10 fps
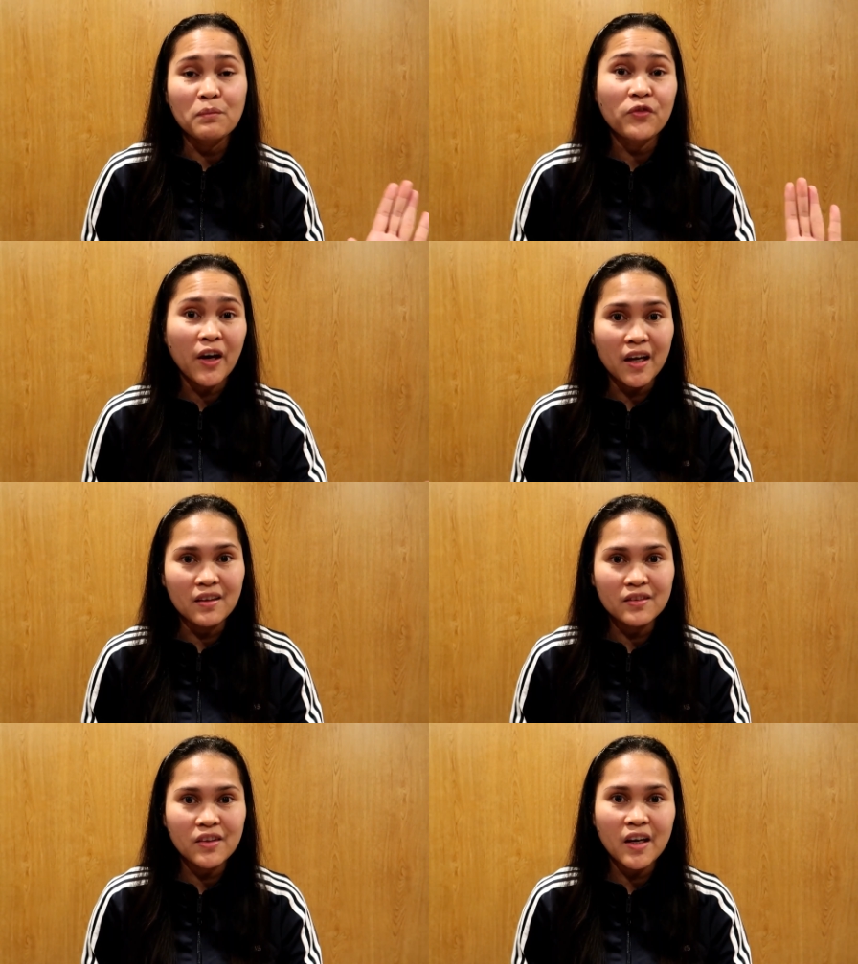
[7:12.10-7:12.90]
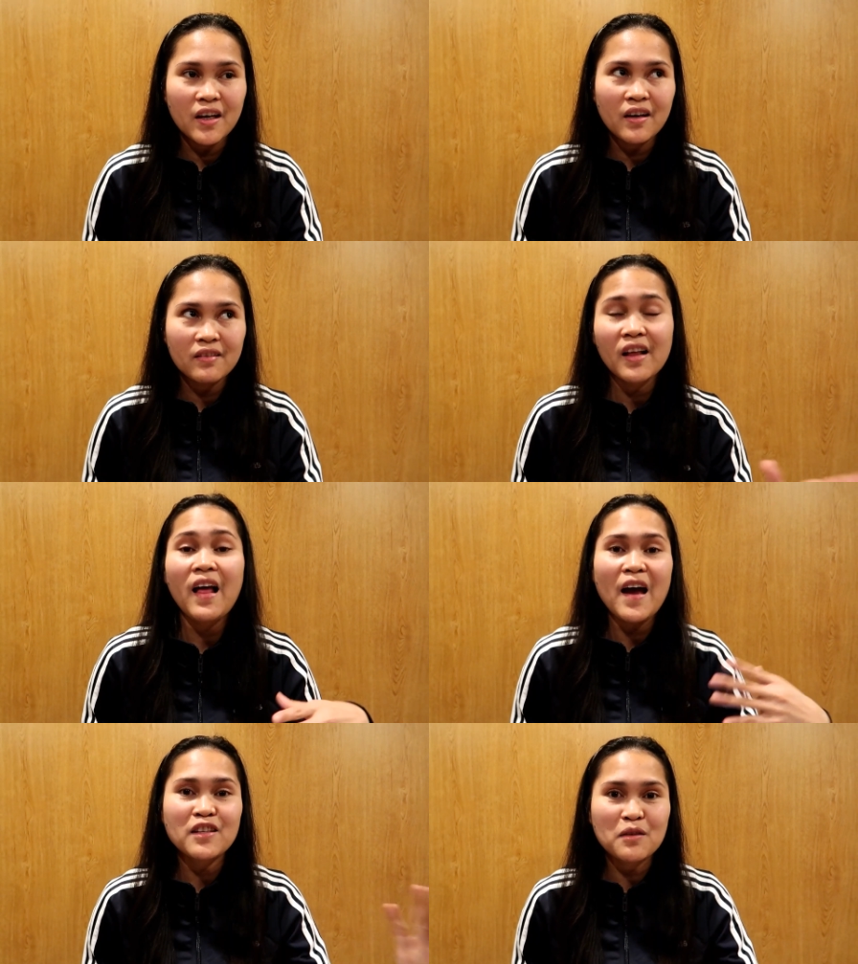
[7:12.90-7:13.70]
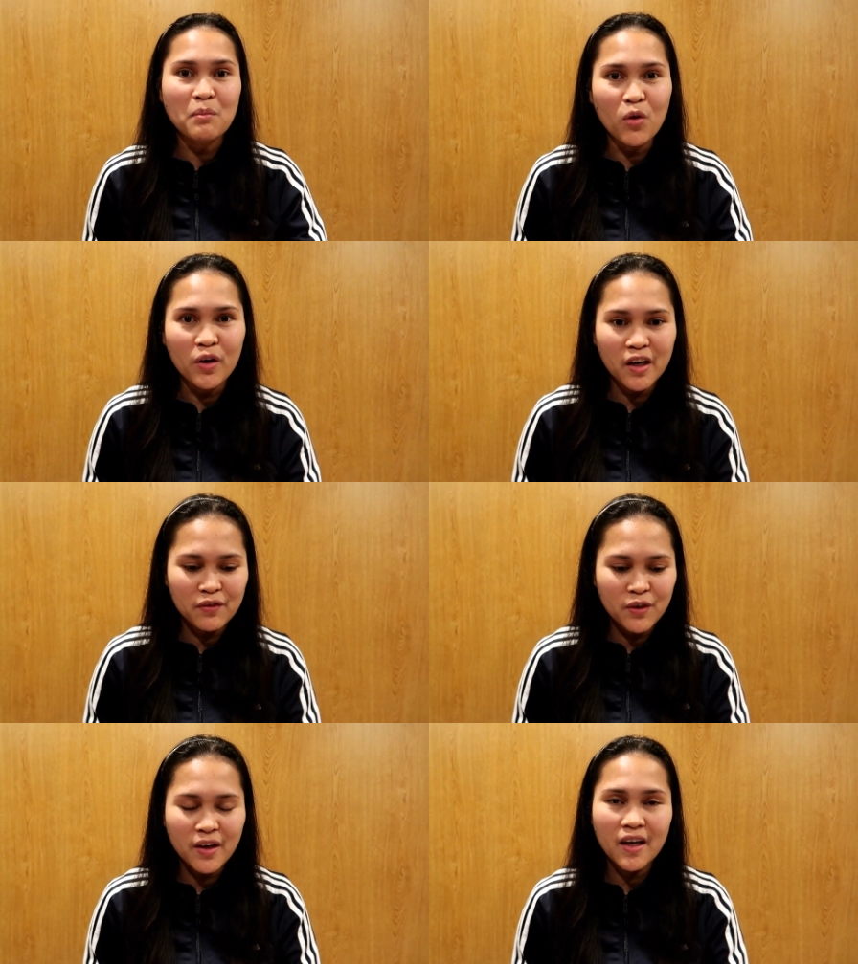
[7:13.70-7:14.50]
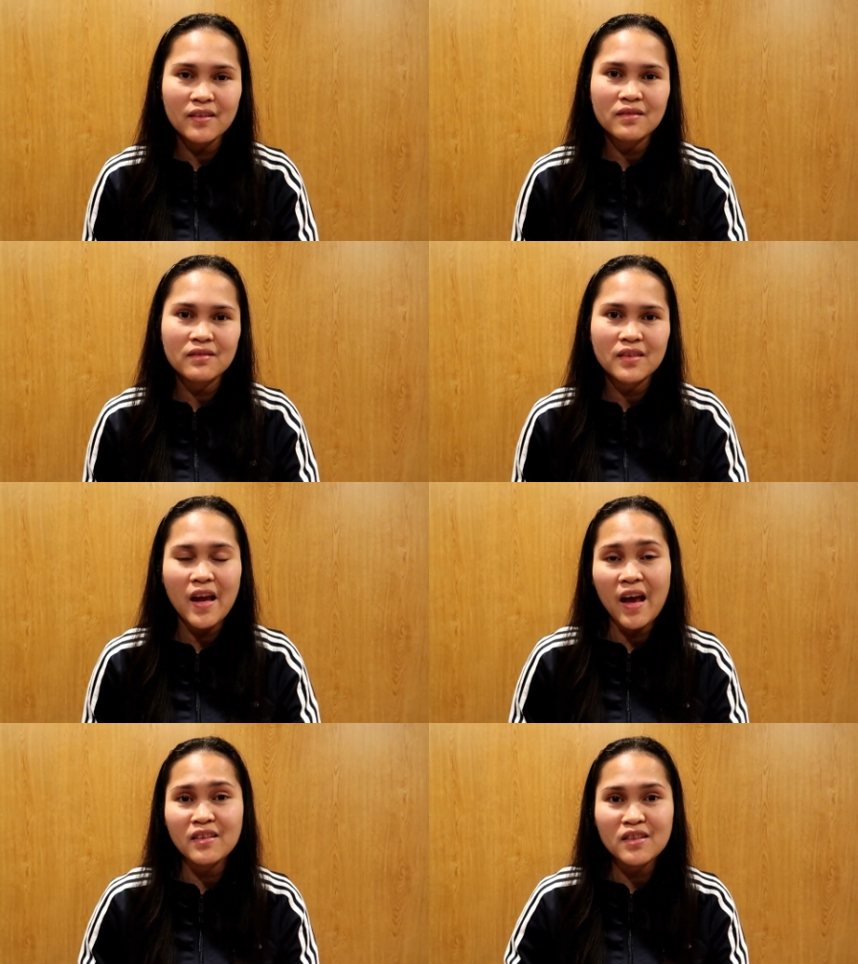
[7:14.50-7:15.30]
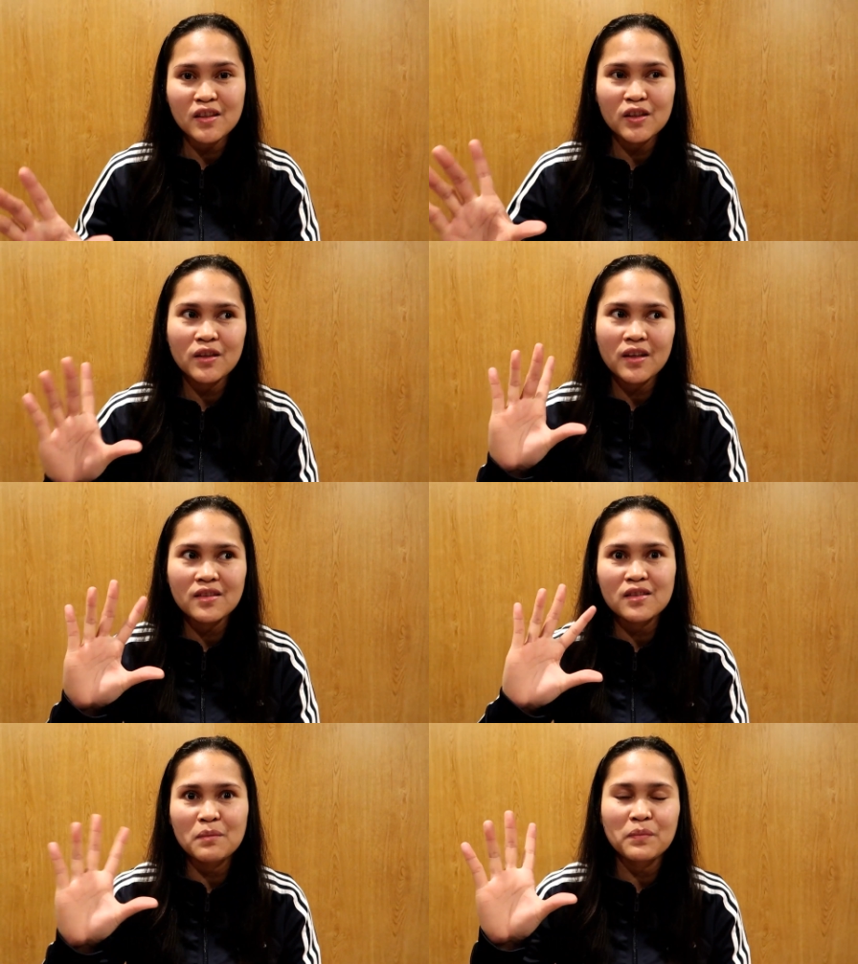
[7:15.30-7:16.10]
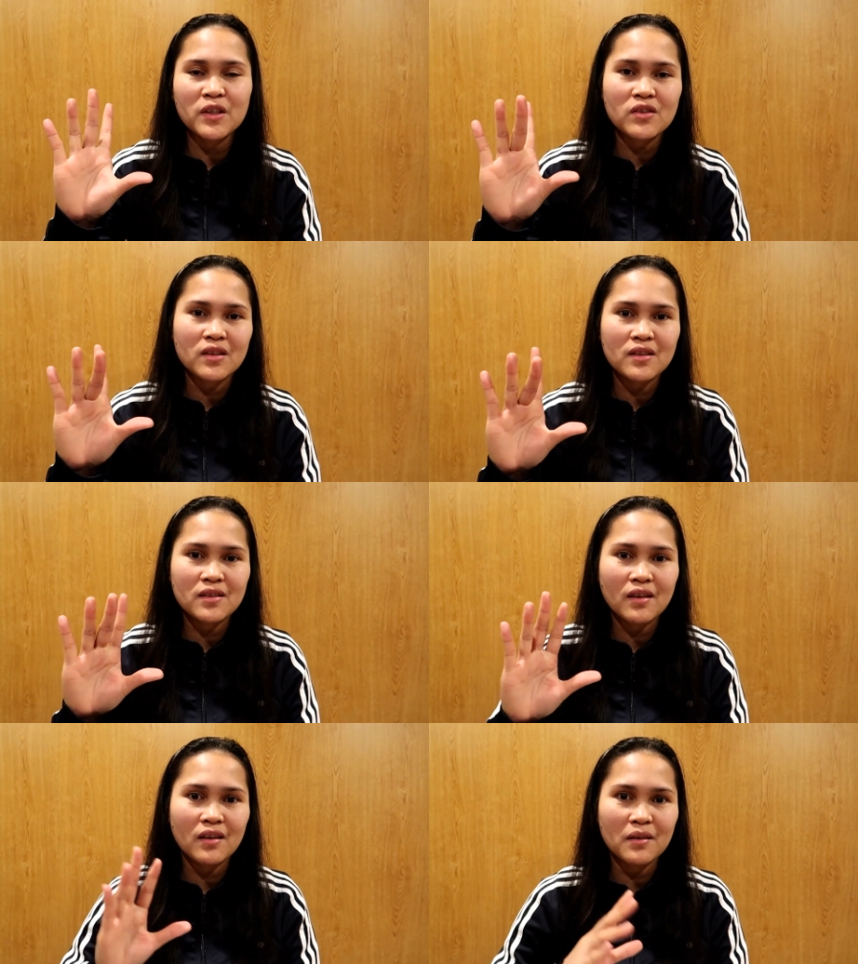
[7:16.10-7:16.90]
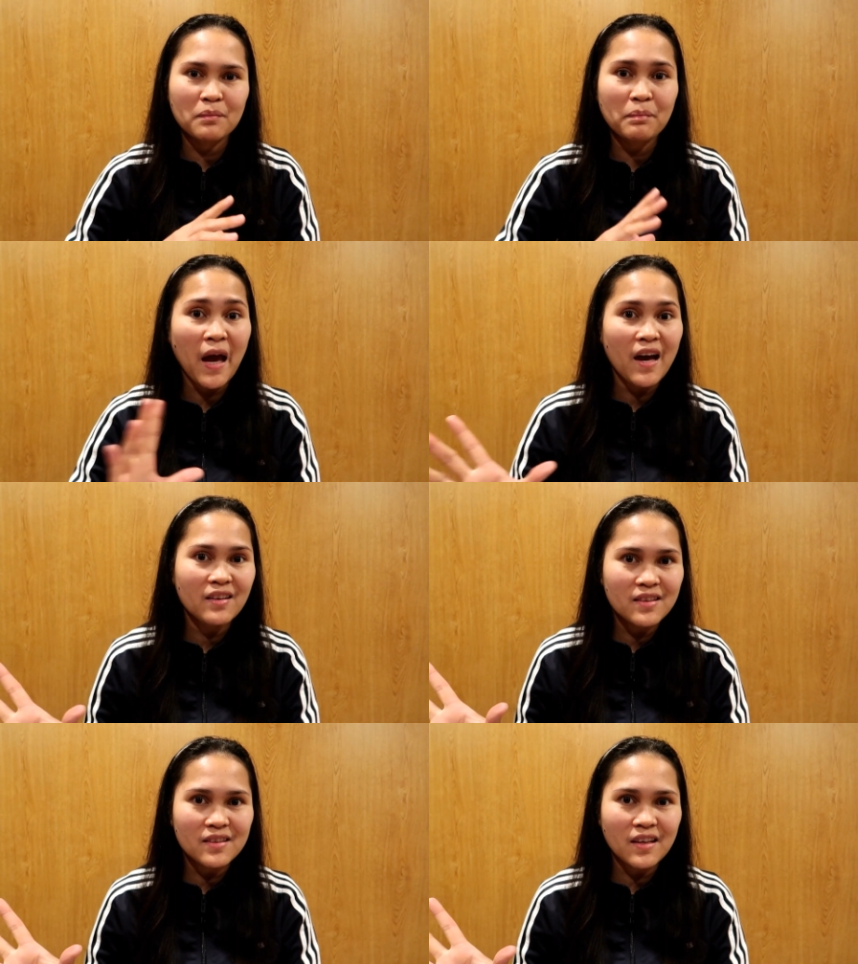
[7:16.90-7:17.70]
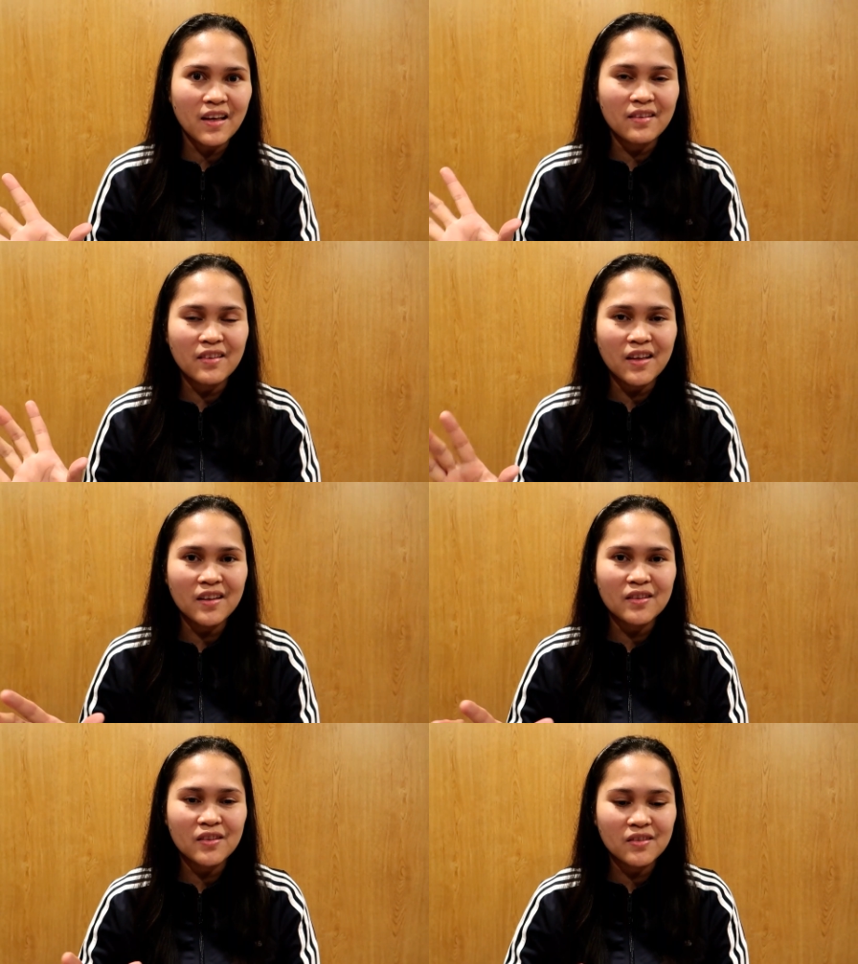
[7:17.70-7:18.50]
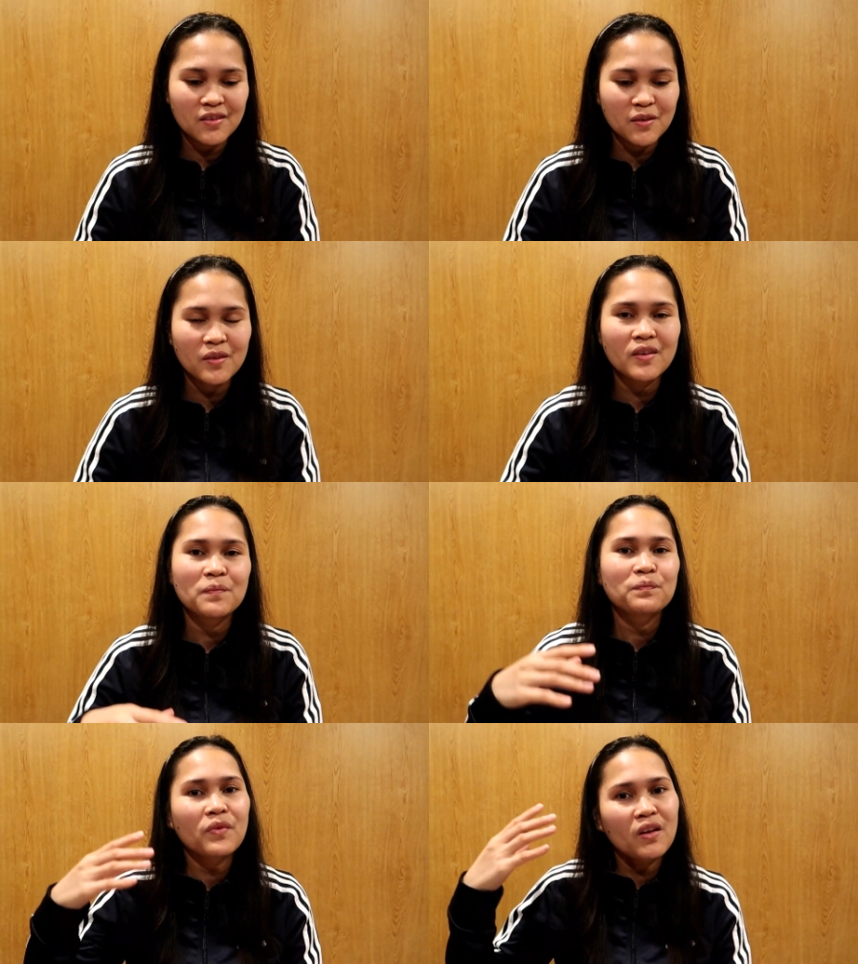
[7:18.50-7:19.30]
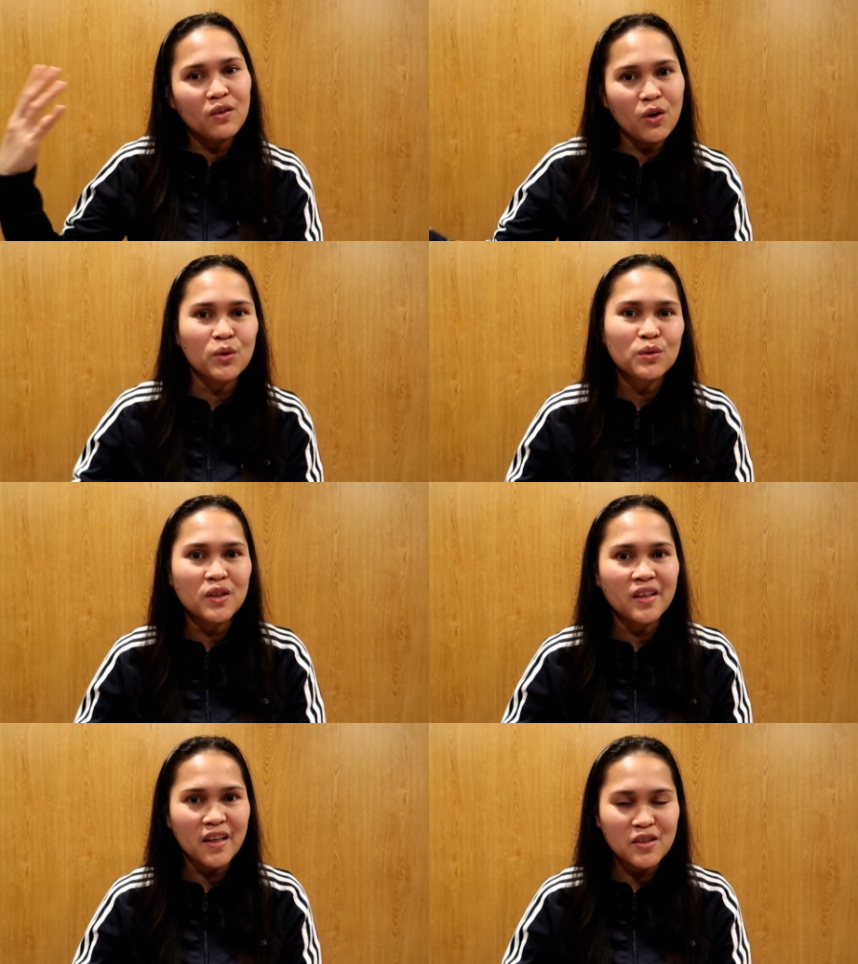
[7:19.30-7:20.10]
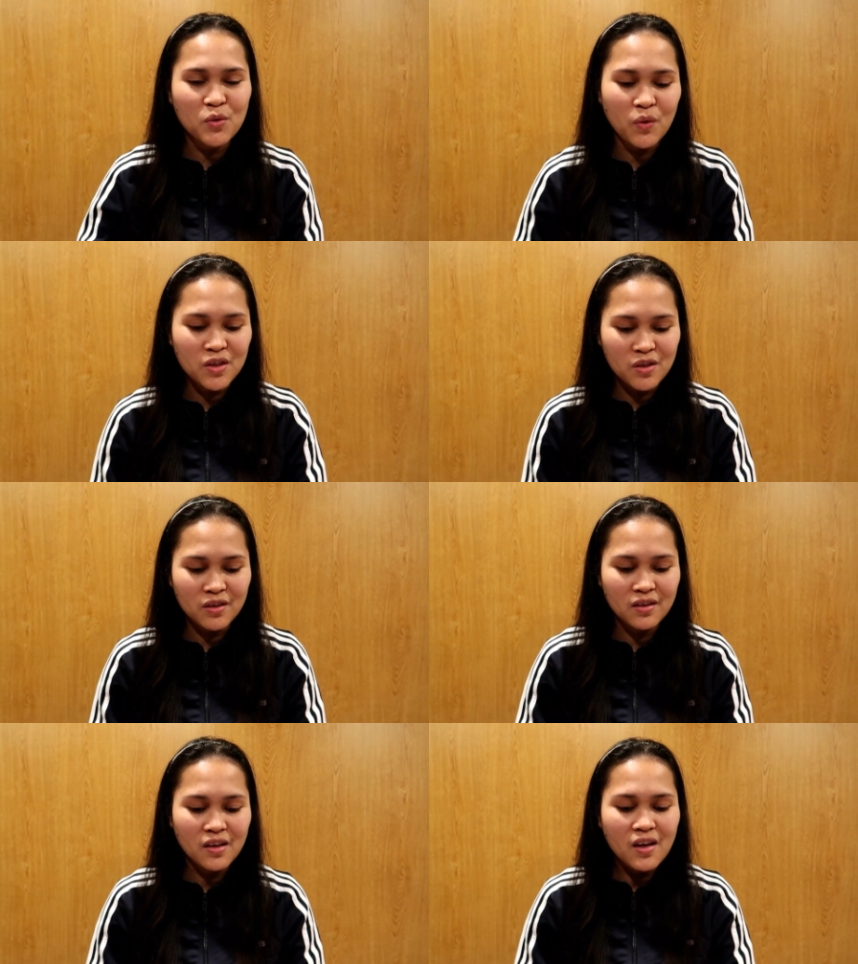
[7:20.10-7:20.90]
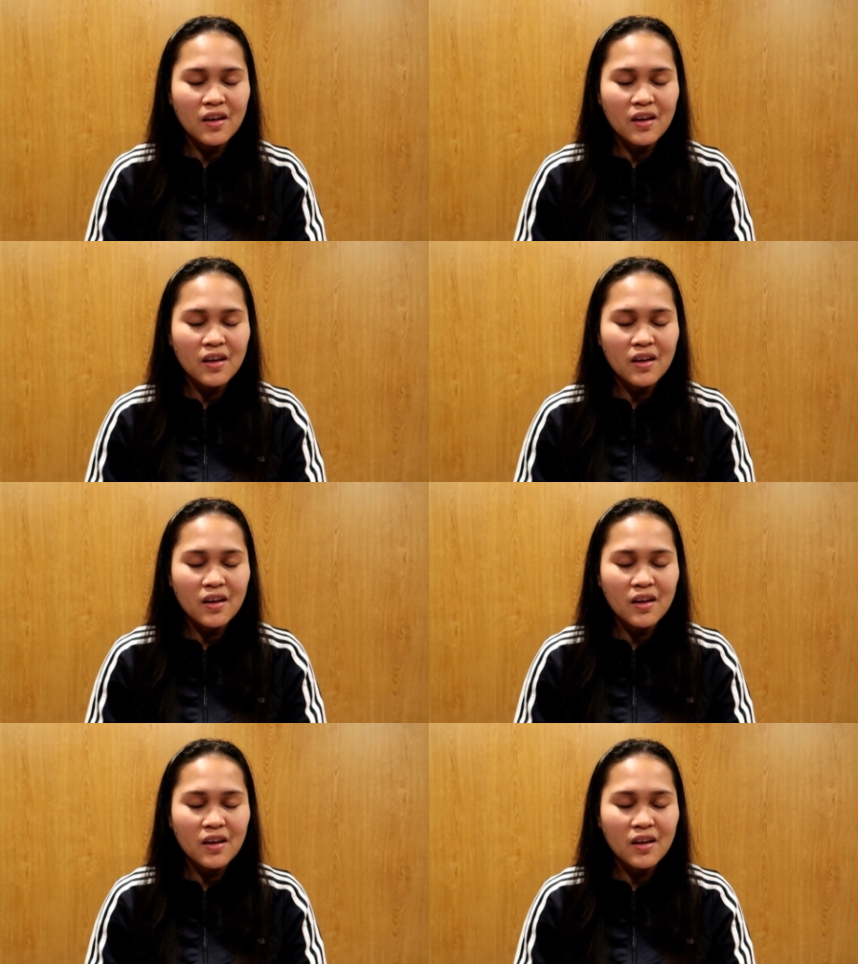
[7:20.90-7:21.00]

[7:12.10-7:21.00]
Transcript: fail. They'll ask more. If you can't answer, you can simply just pass and then go to the next question.